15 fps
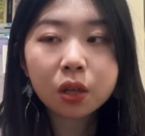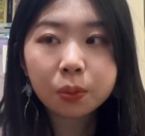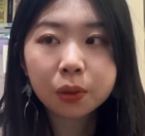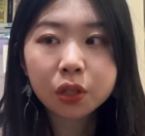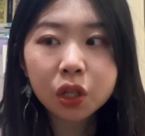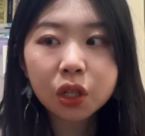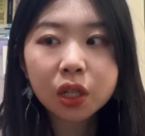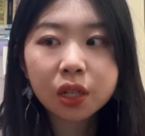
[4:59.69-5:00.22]

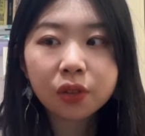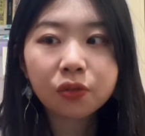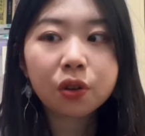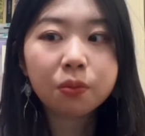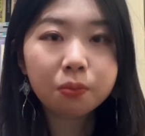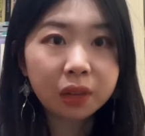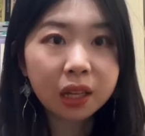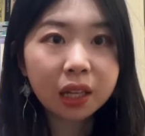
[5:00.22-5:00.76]
opportunity
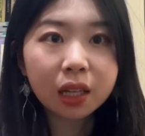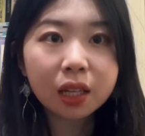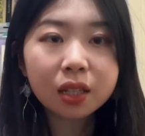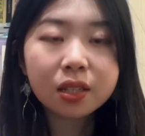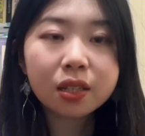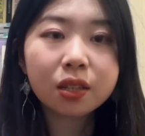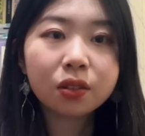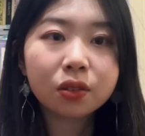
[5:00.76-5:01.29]
for me
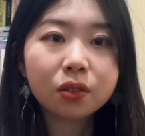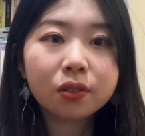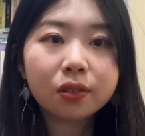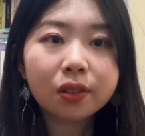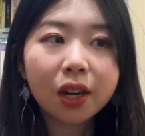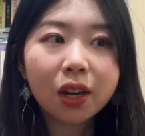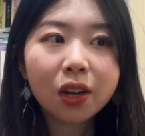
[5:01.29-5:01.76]
to